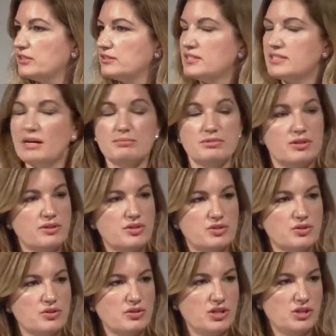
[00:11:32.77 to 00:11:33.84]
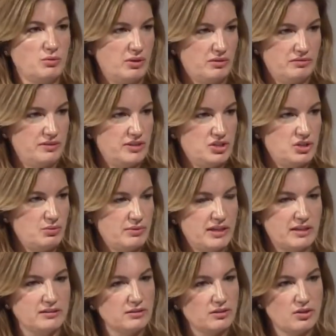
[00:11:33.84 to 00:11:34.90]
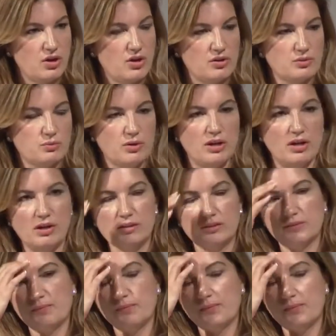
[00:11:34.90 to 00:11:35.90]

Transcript: It's absolutely true that you won't finish it without a lot of hard work.